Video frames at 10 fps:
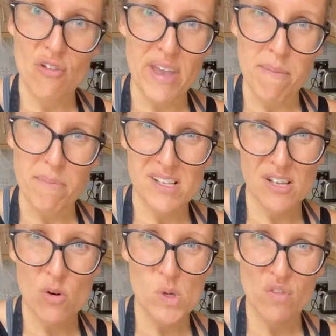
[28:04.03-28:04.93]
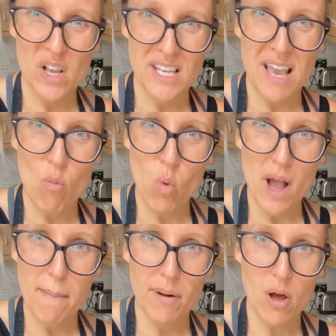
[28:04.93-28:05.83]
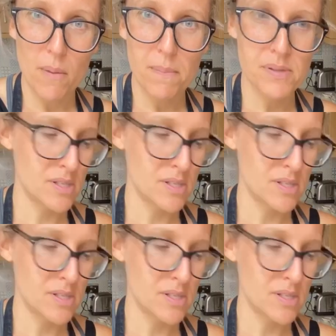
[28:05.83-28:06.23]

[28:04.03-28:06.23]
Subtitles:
in because I always find you get white blobs.